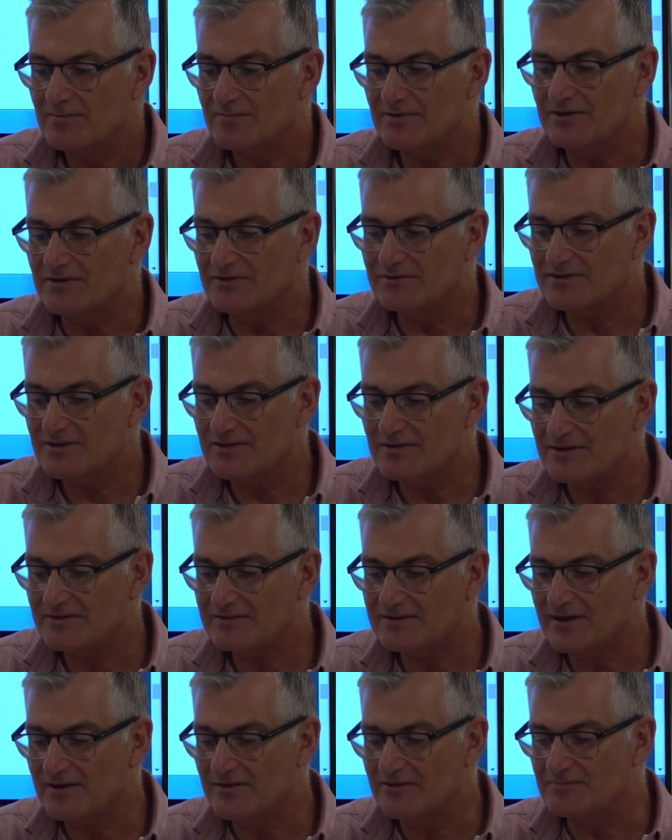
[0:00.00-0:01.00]
But you see, this
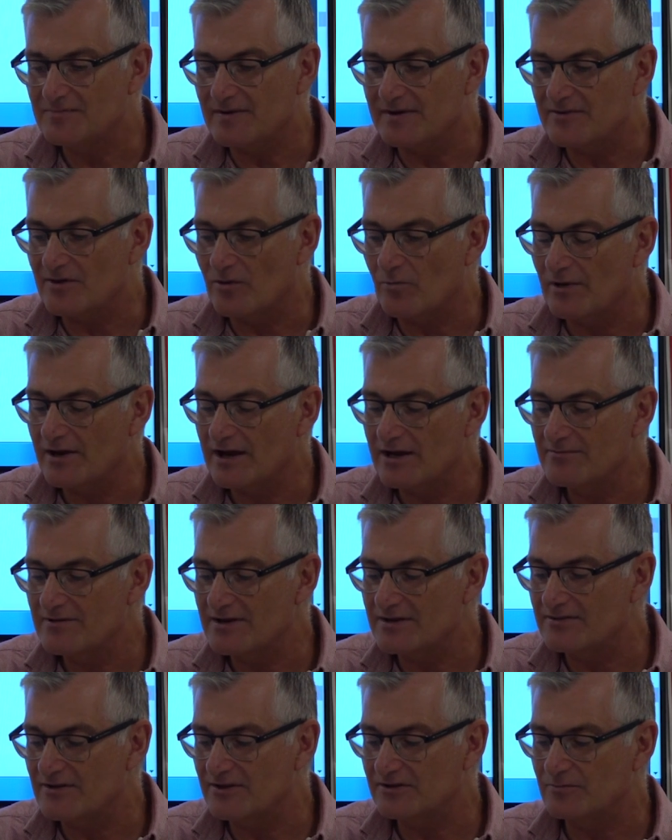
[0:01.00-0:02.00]
tells me that when I
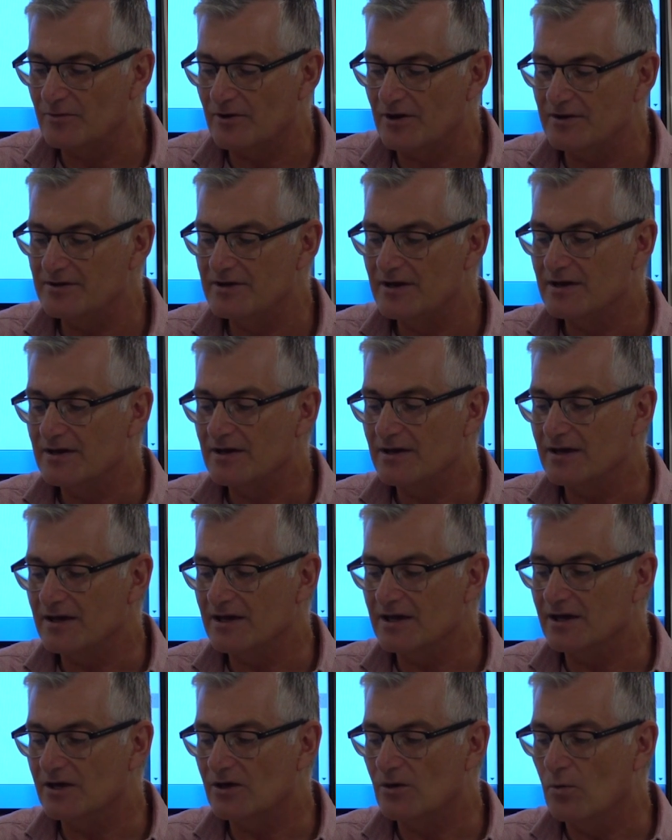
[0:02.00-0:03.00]
read this word,
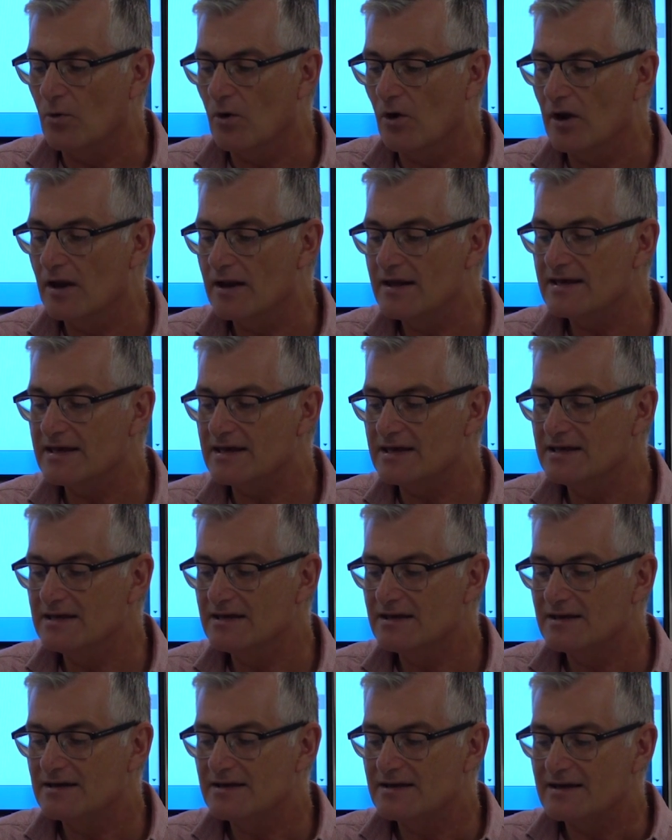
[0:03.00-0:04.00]
equally,
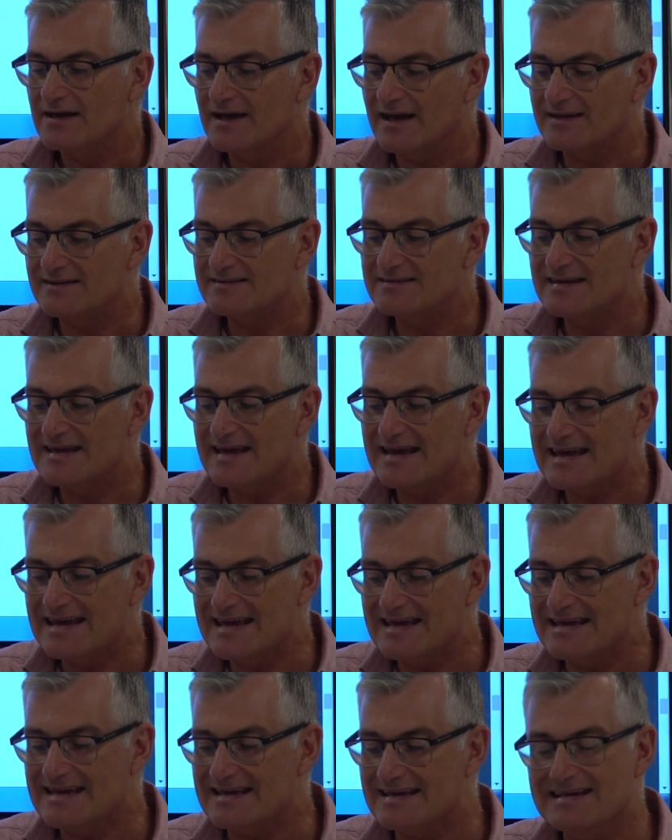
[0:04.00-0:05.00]
it's the
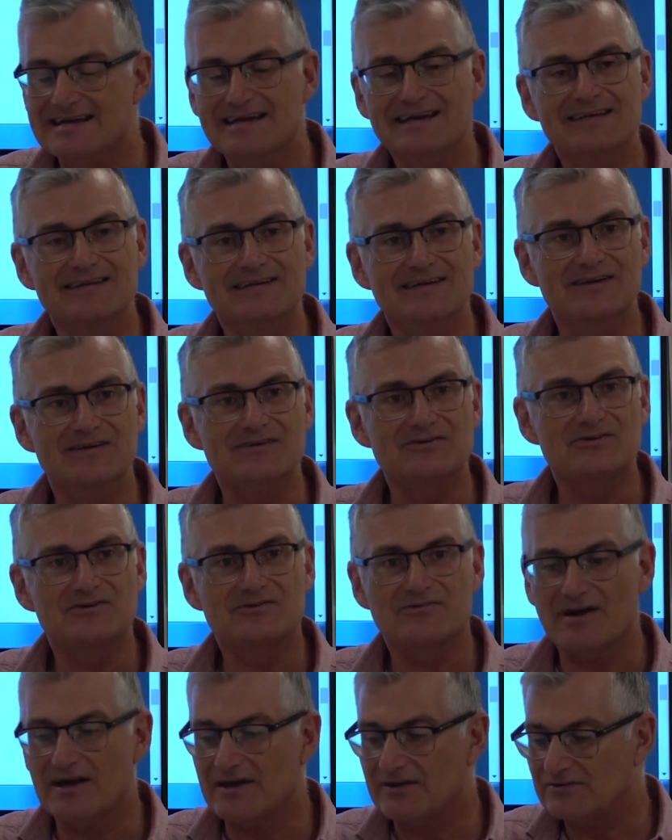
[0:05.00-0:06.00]
E that is
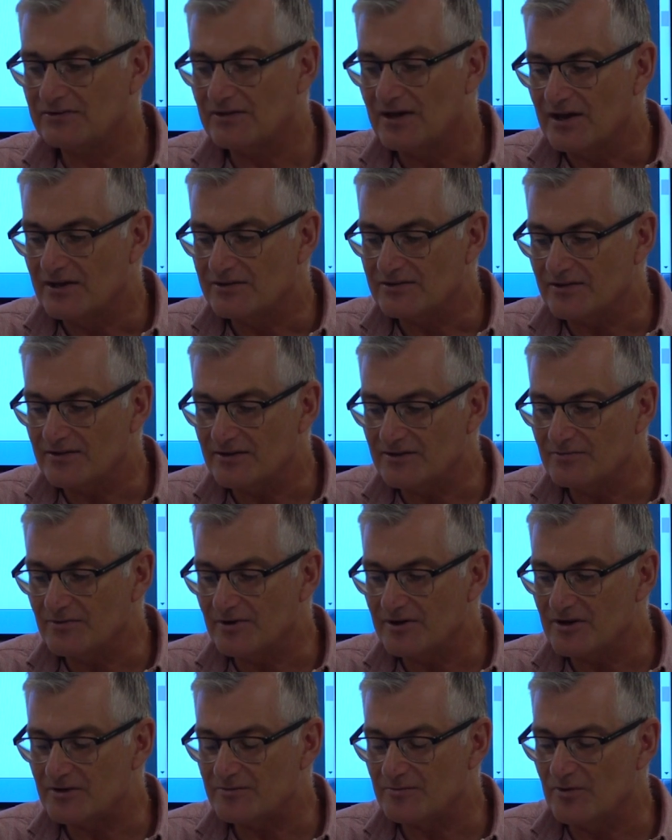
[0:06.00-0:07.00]
stressed. So this
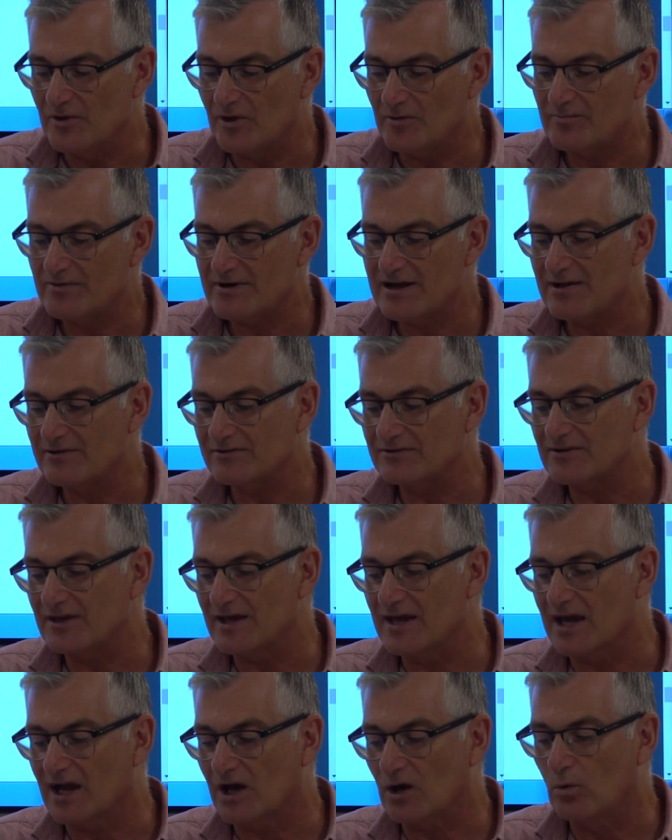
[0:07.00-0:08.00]
word is not pronounced
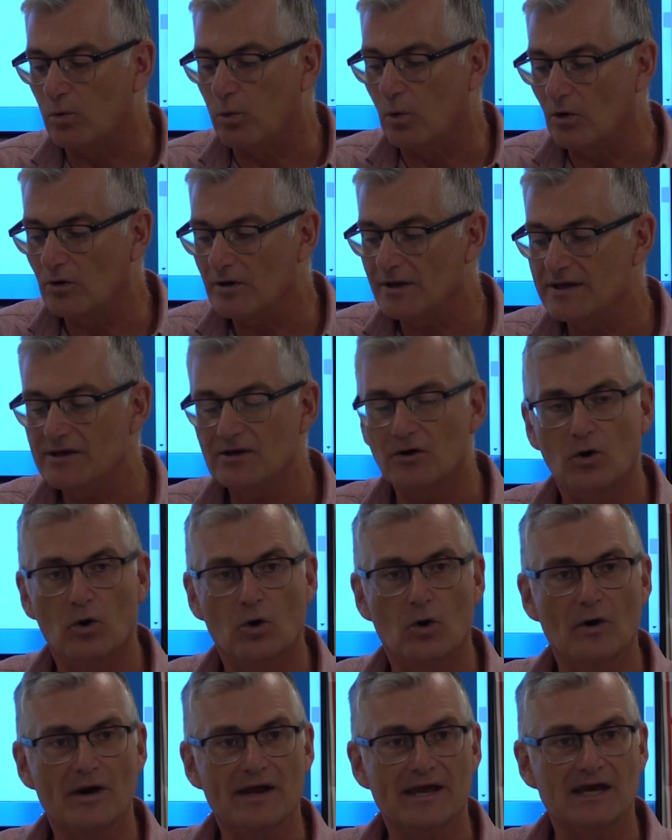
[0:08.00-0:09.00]
equally
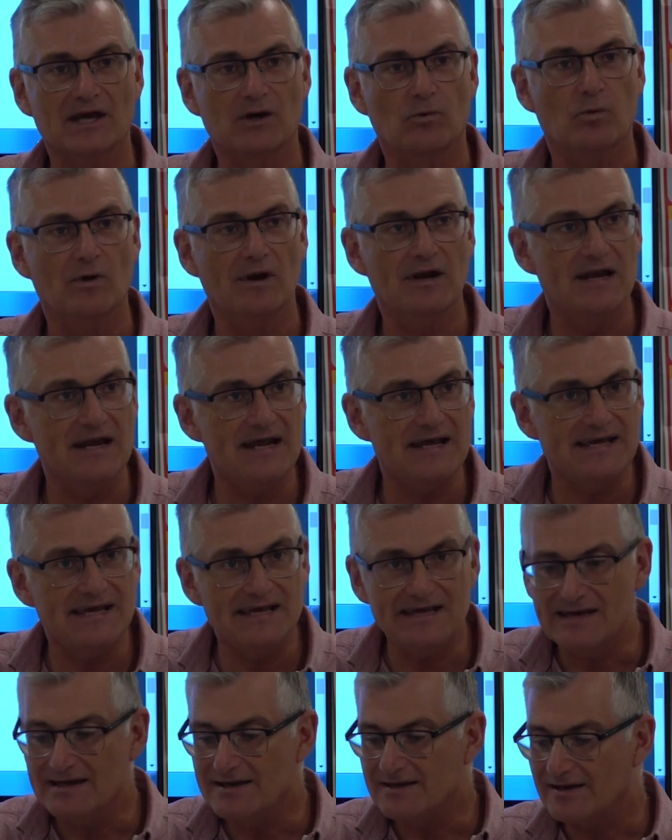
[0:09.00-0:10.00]
or
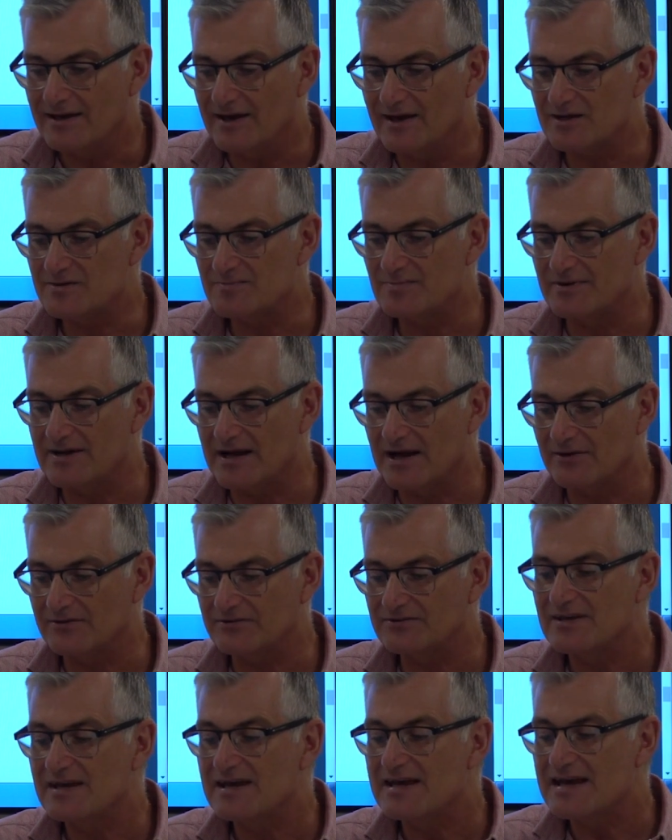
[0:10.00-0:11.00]
equally, it's
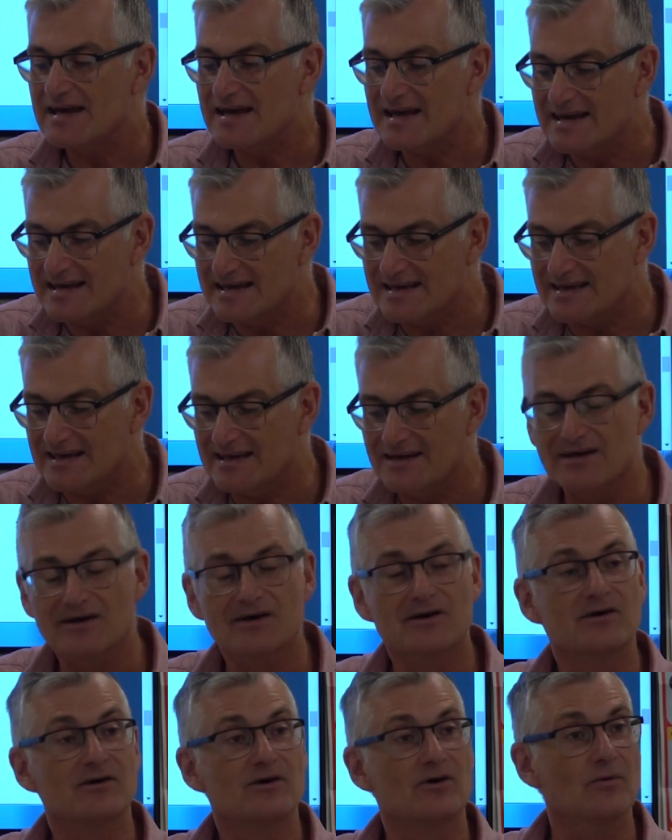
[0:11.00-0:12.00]
pronounced
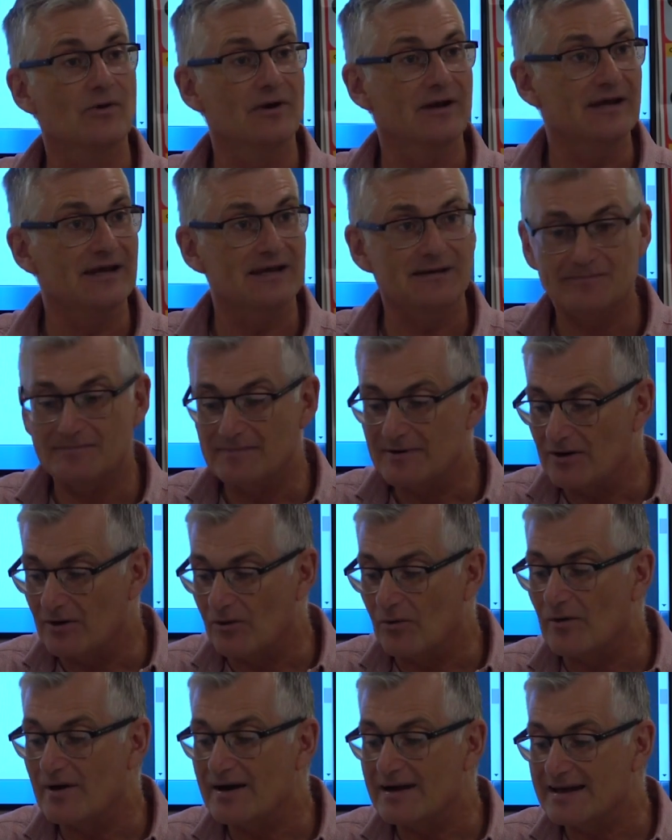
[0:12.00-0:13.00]
equally
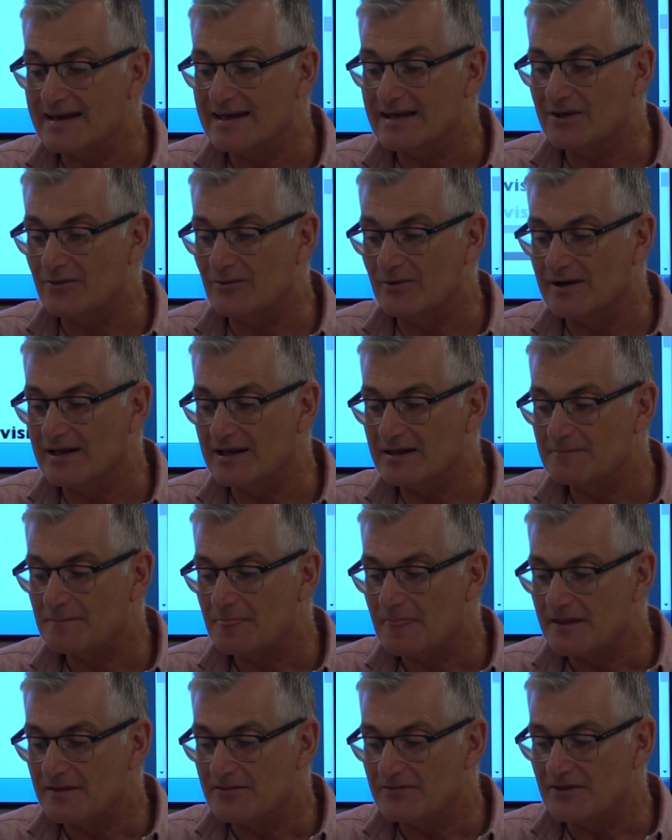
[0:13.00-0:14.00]
or equally.
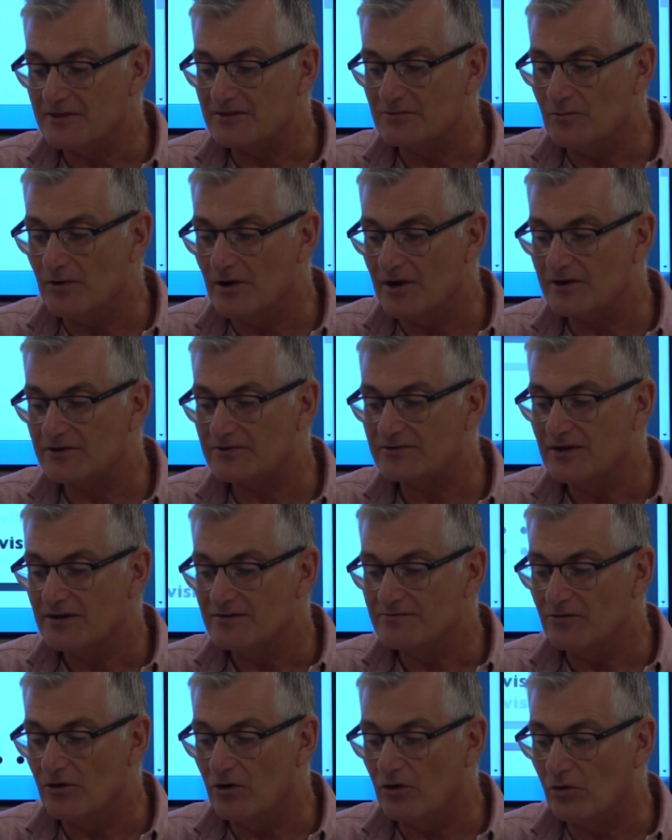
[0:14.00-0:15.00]
This works
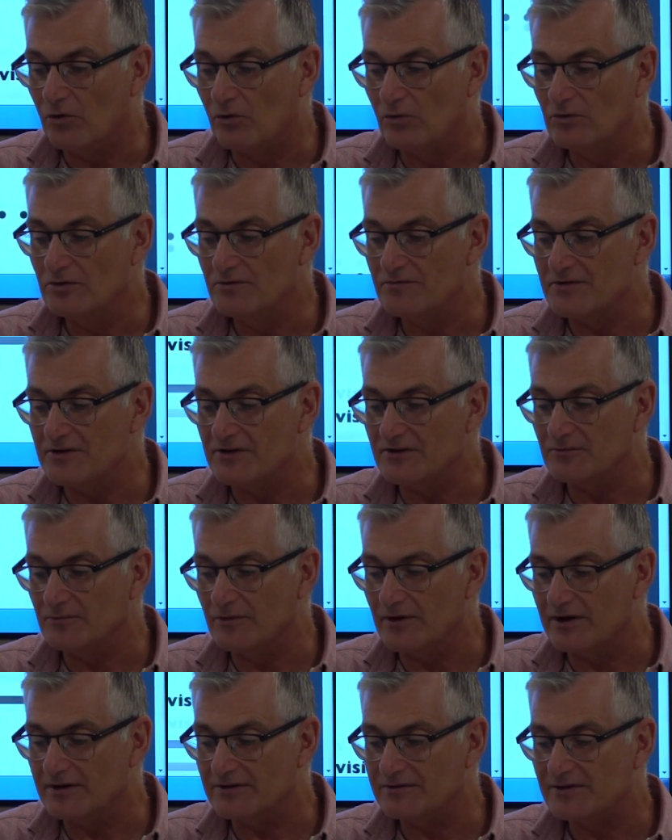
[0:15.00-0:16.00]
for all of these
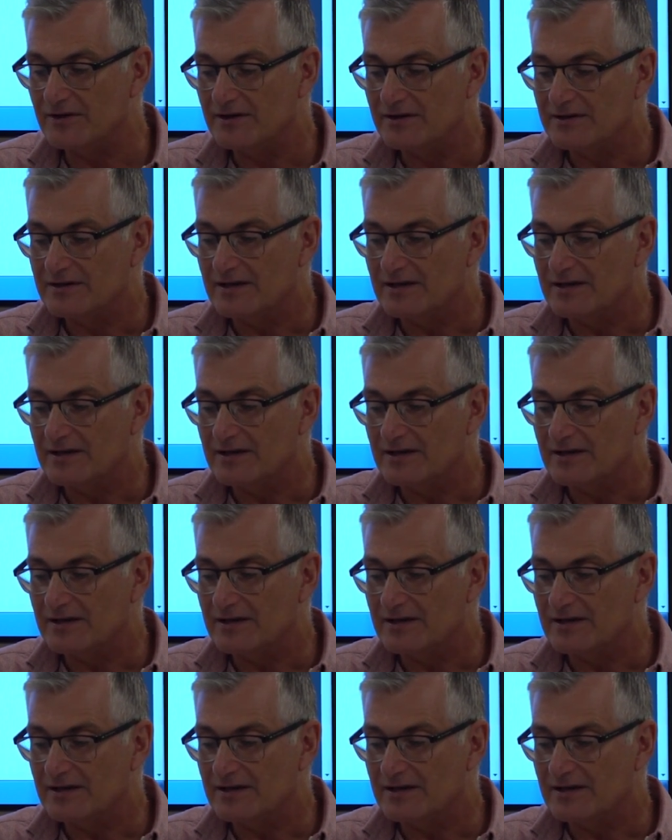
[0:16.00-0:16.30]
words.